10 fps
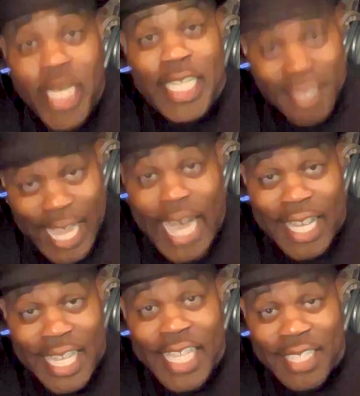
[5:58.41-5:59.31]

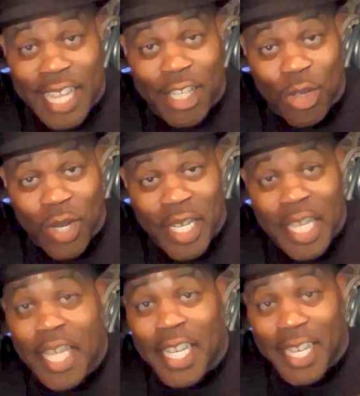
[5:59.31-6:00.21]
exactly as I do it.
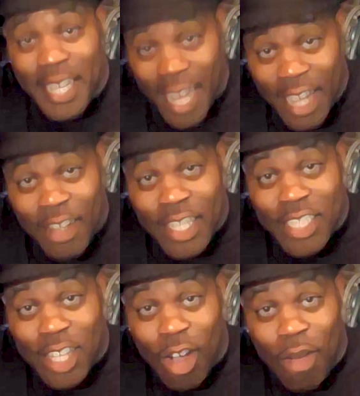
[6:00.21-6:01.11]
Now let's
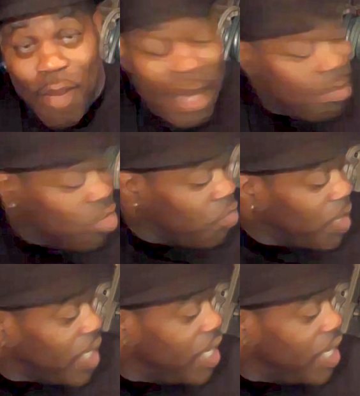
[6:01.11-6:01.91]
talk about movement.